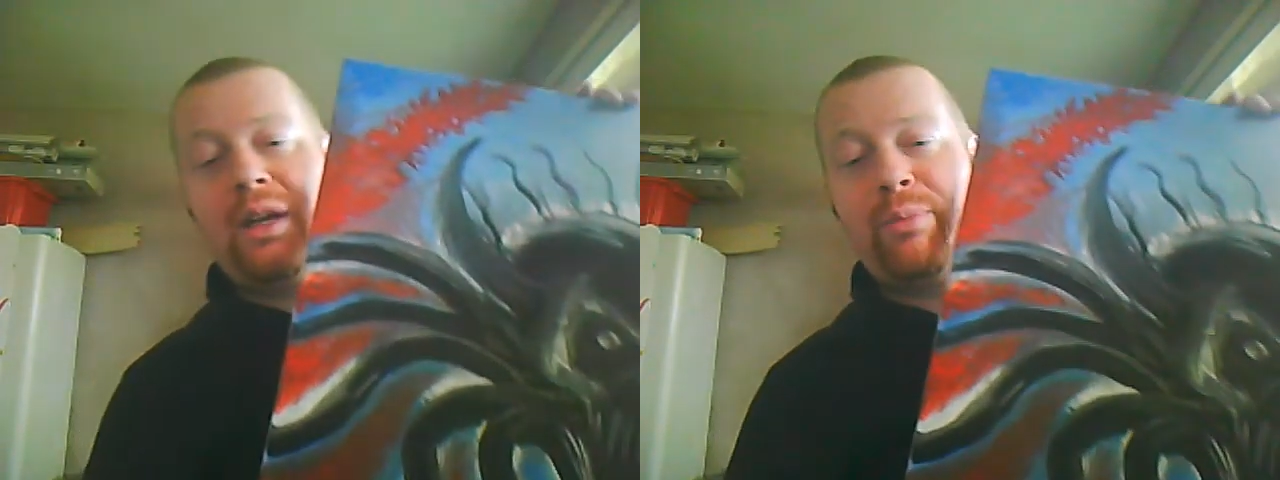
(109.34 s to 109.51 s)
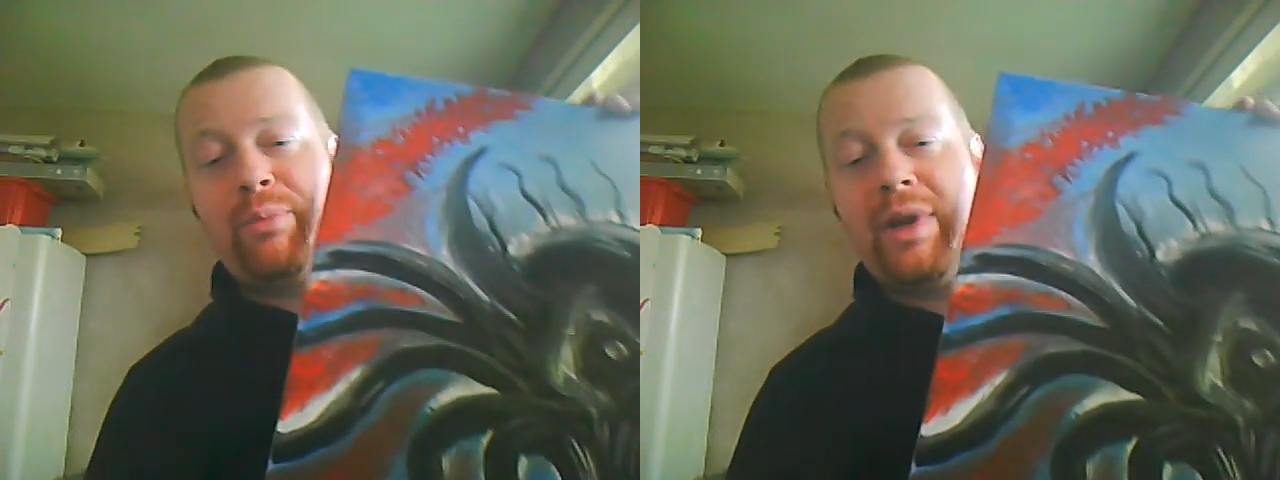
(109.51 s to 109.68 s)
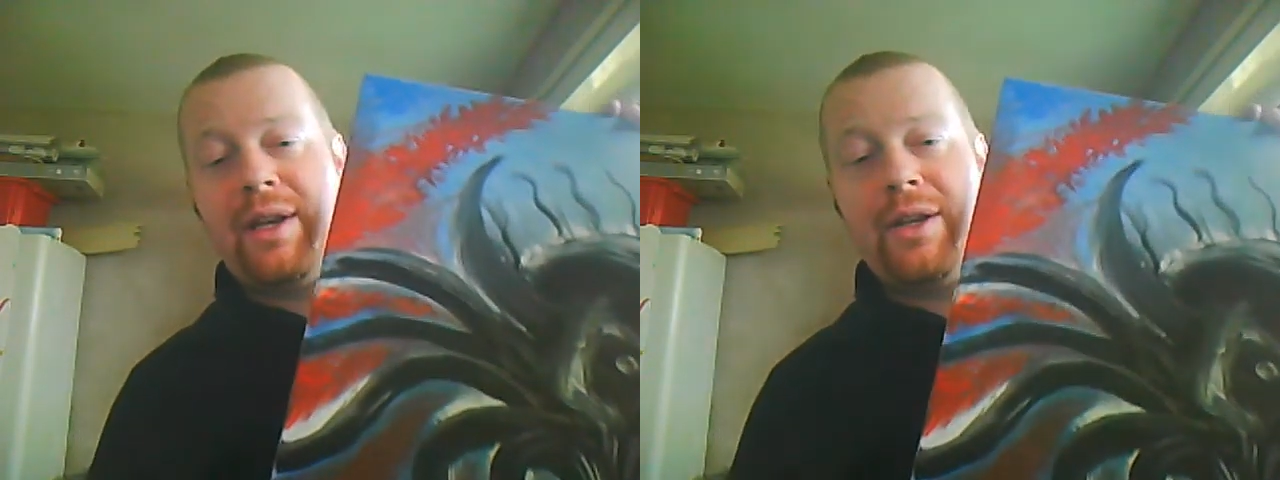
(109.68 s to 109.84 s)
like
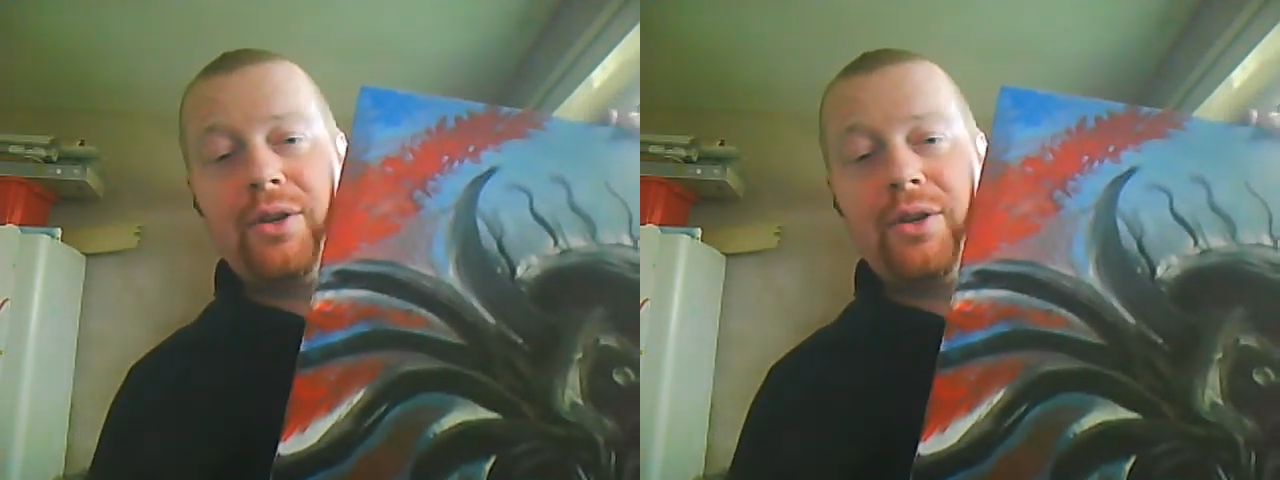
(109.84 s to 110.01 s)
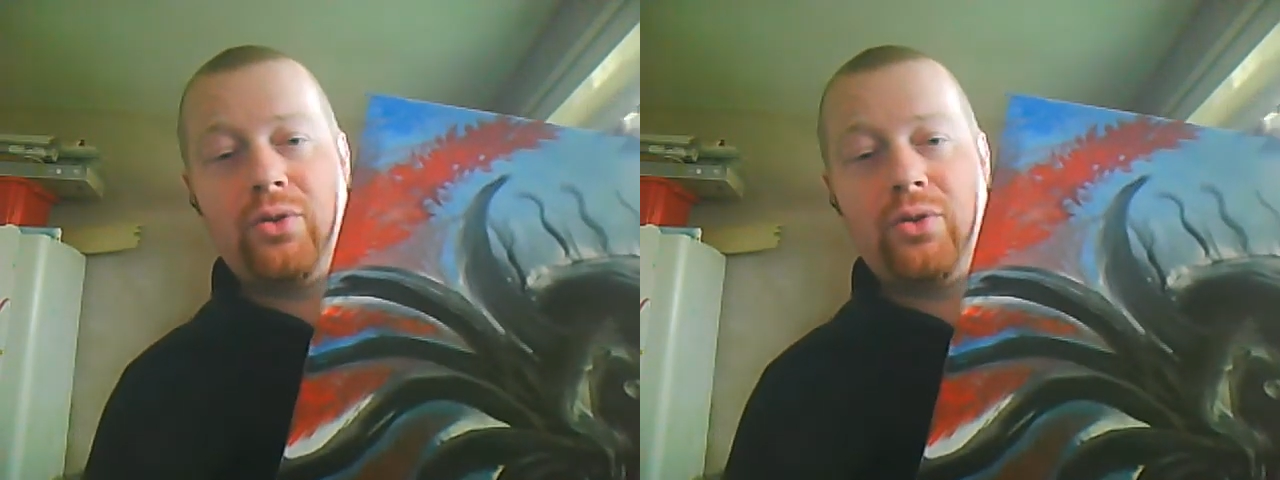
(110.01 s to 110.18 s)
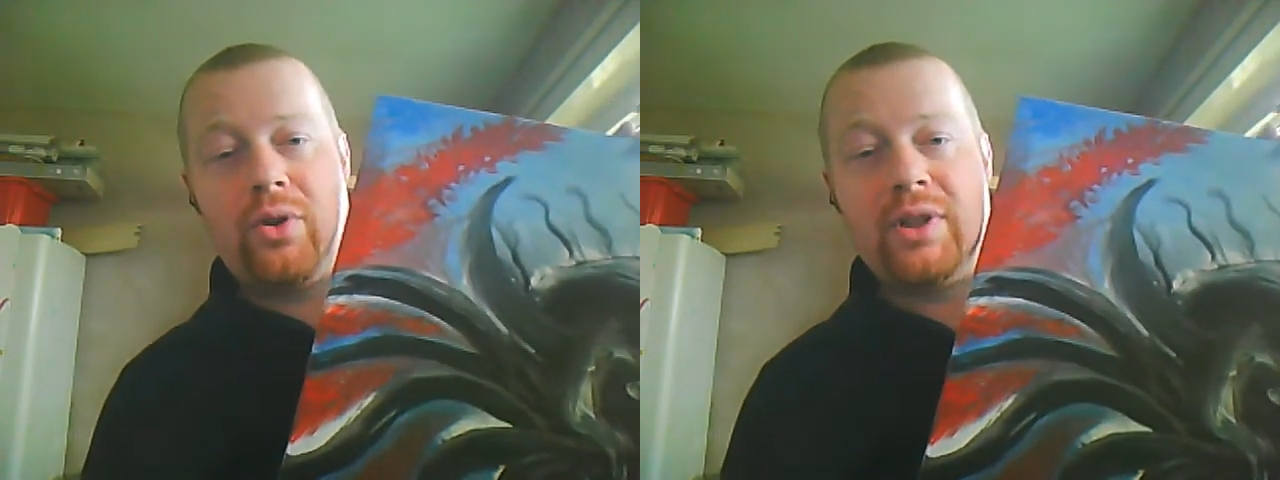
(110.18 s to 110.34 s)
painting and
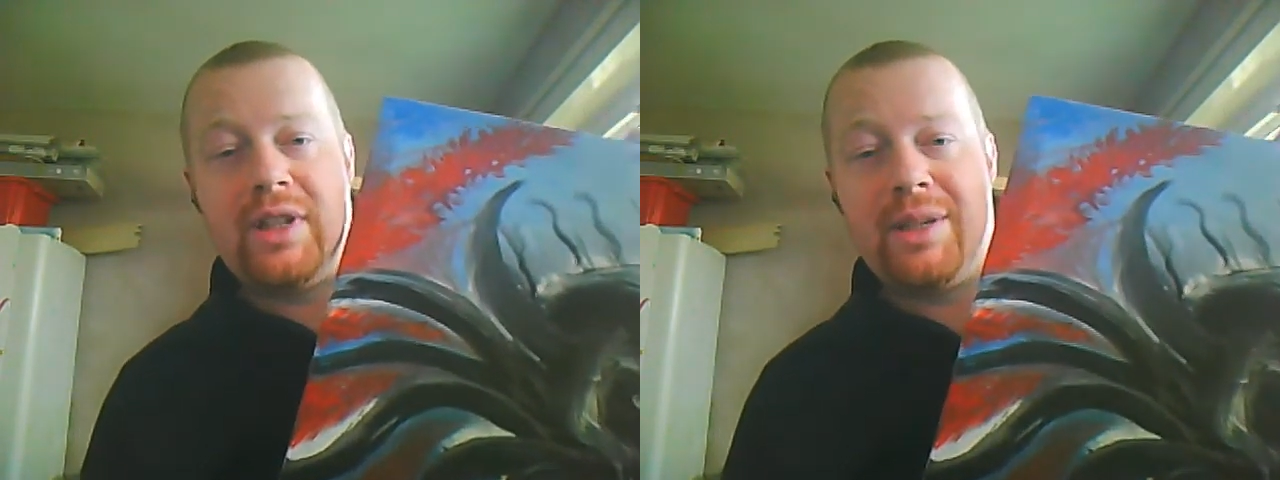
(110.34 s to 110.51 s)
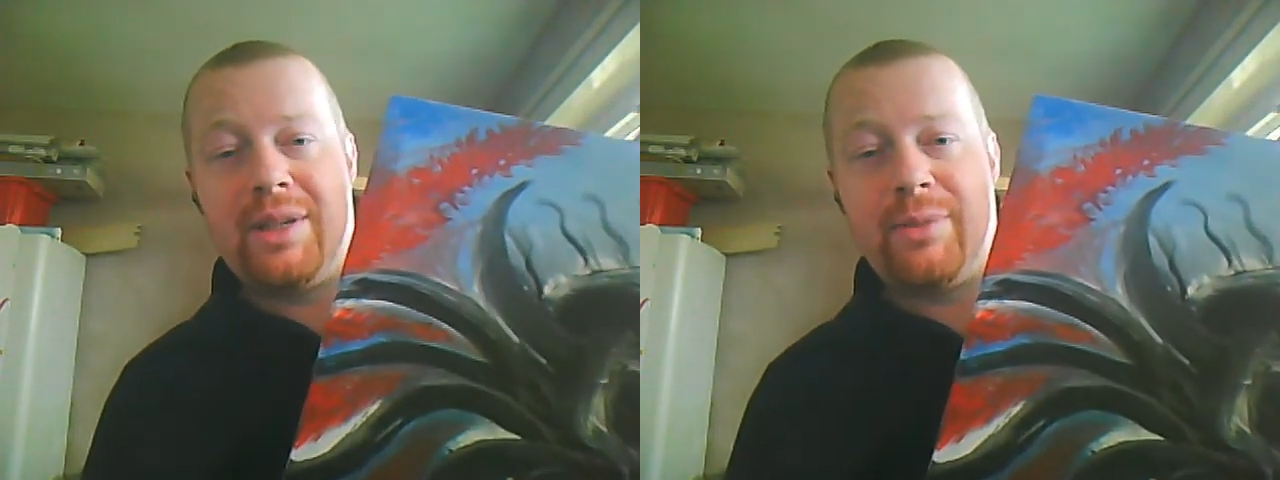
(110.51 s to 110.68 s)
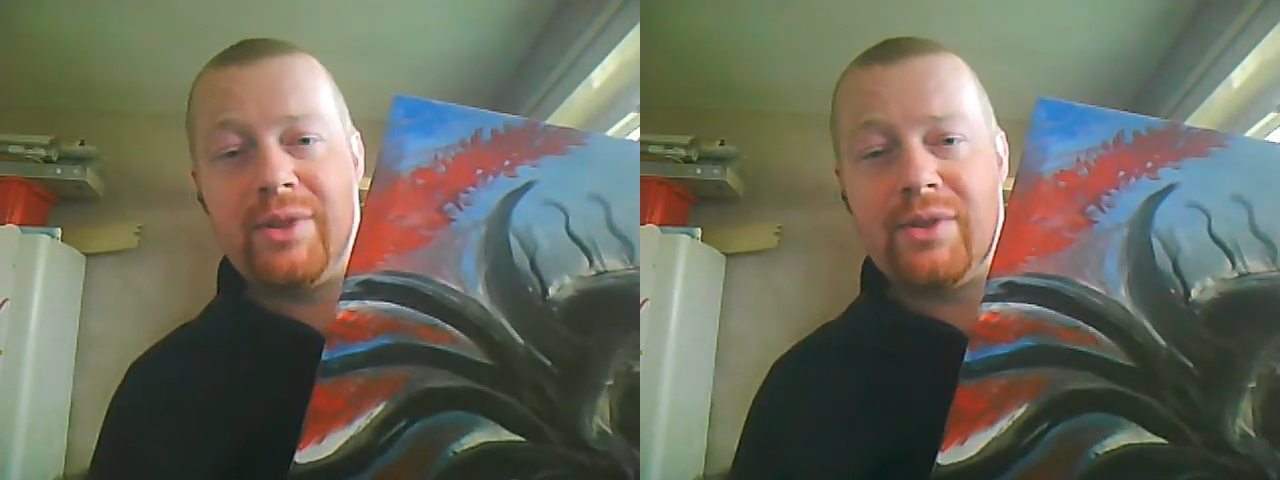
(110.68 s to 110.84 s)
drawing
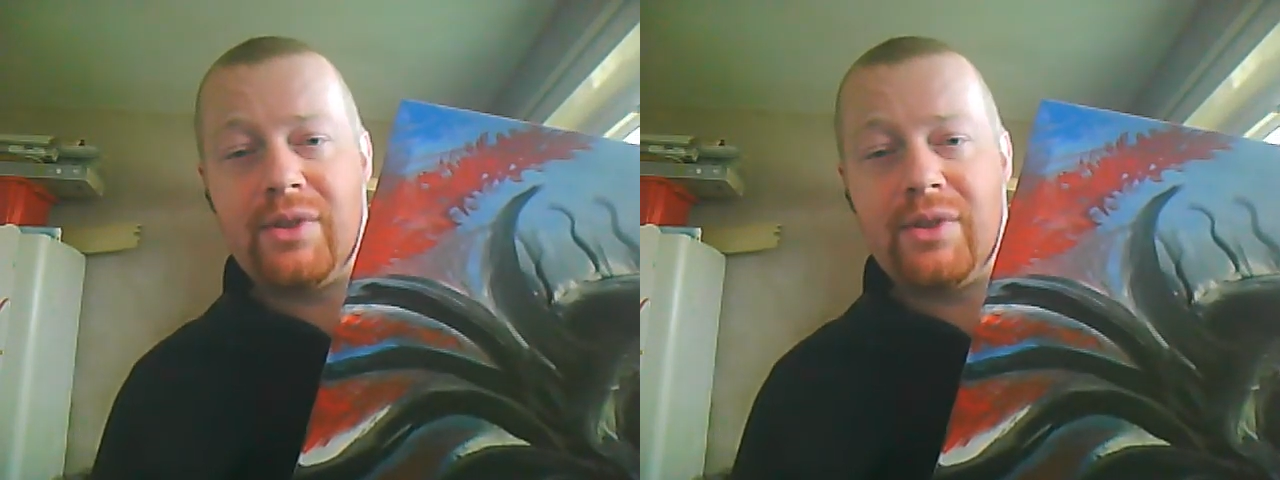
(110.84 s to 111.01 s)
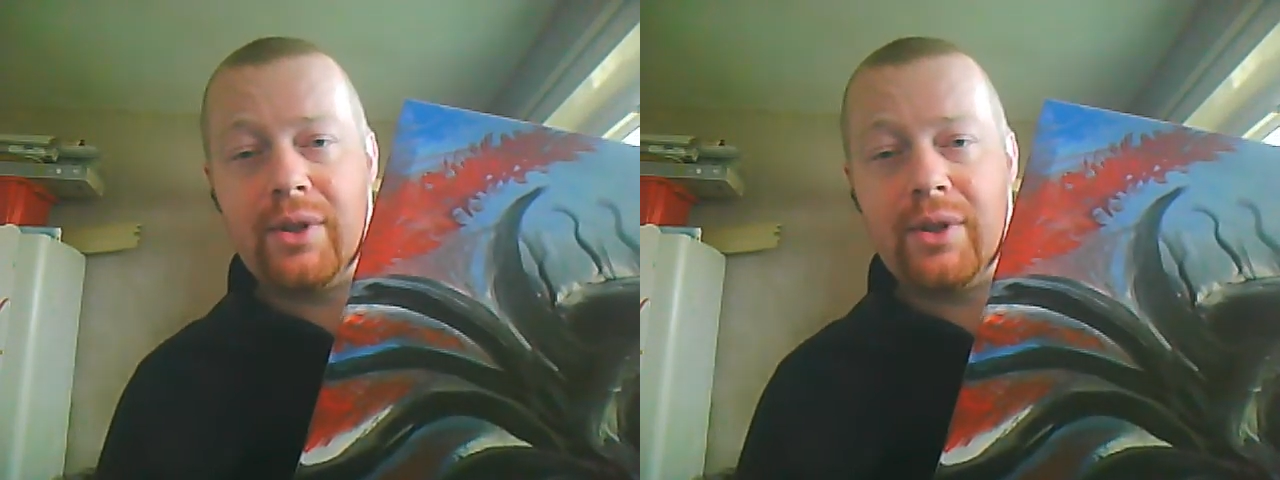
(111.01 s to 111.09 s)
demons,